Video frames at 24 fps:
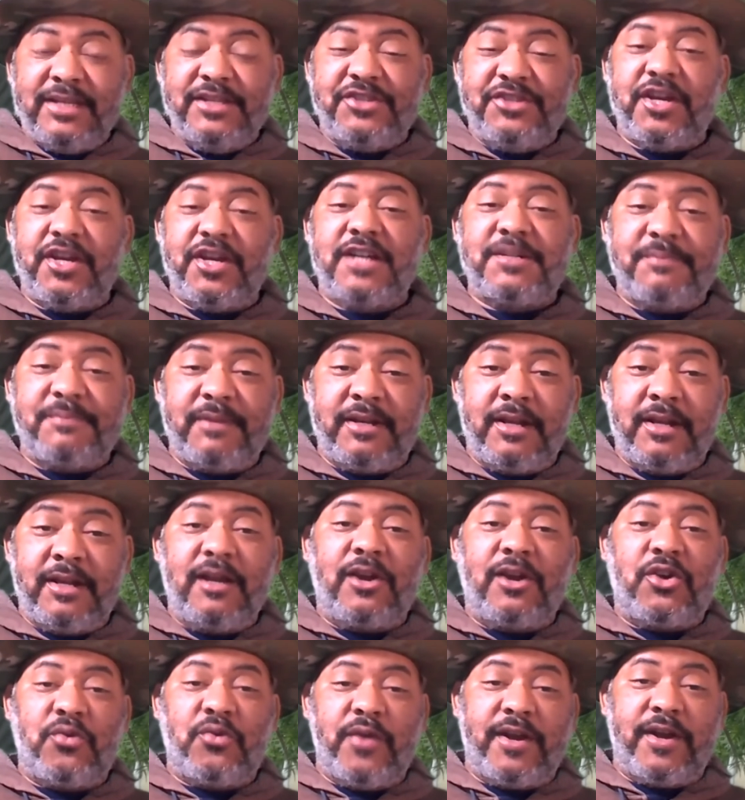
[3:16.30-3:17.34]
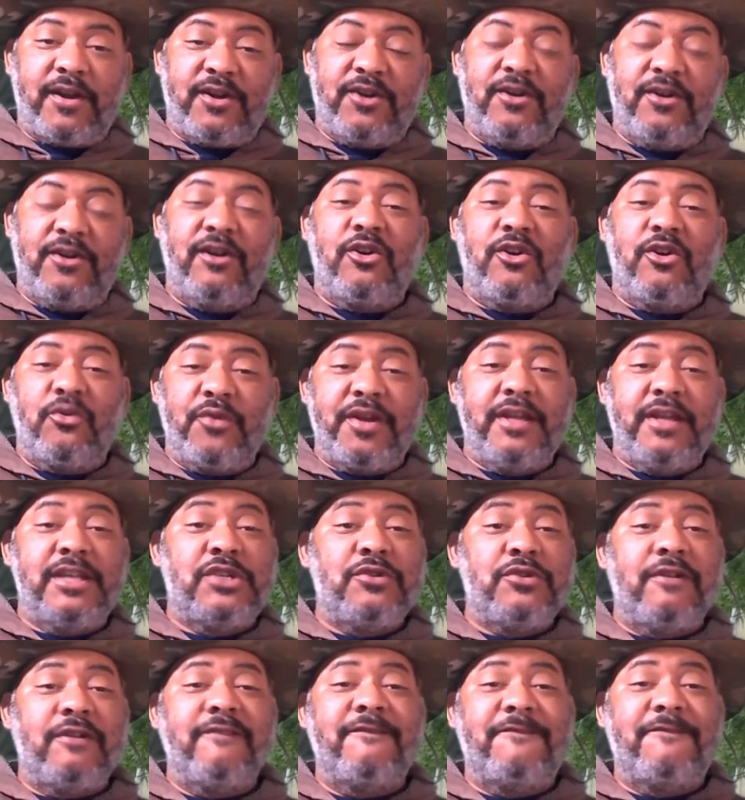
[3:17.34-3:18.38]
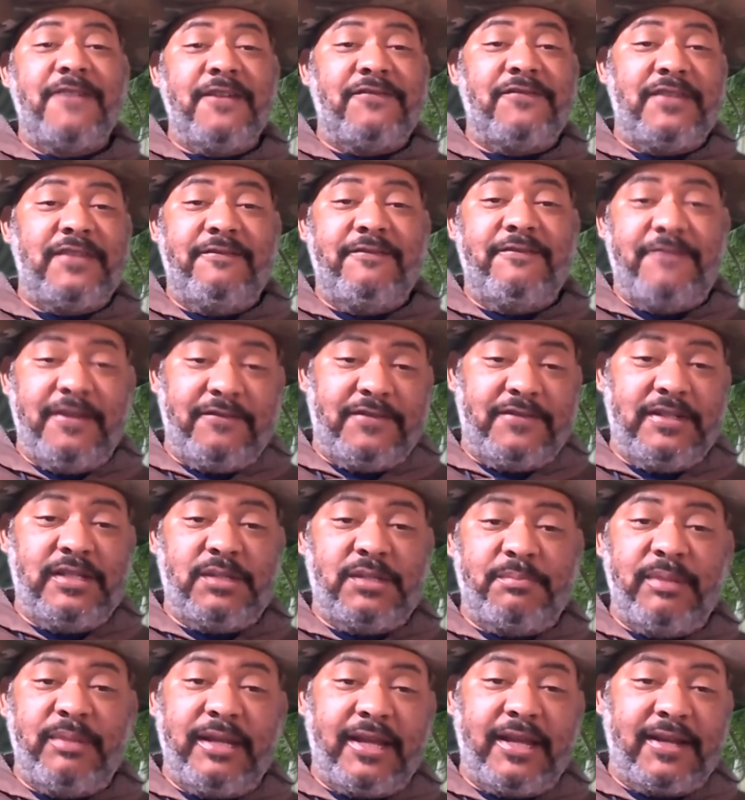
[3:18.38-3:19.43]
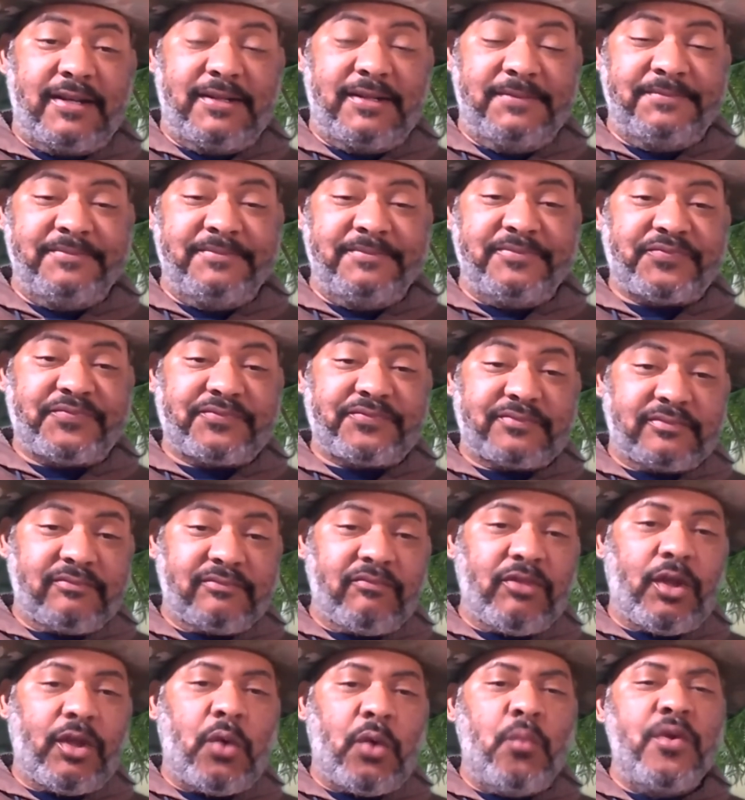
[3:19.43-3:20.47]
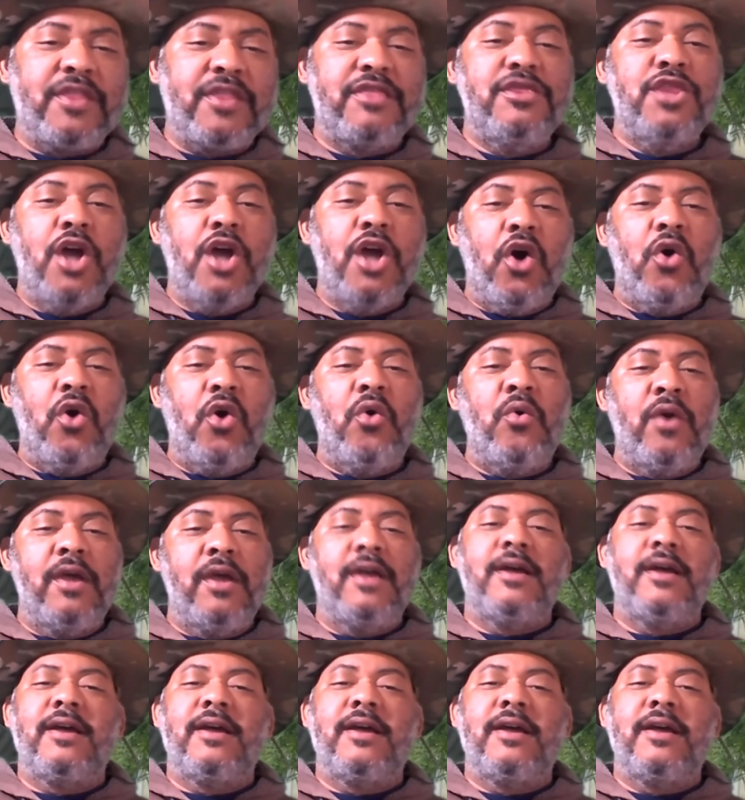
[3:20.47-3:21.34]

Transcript: judgment creditor agreed to a 50-50 split with no